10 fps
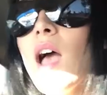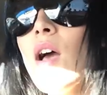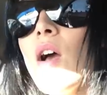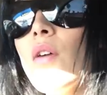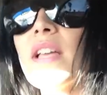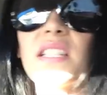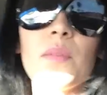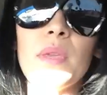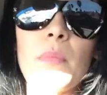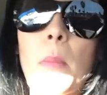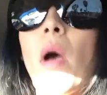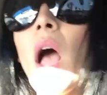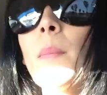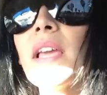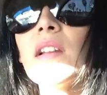oh, that's how me and my
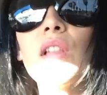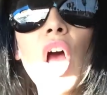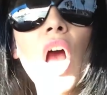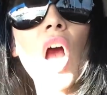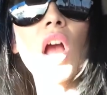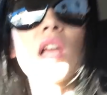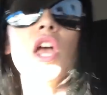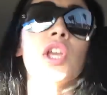mom get along,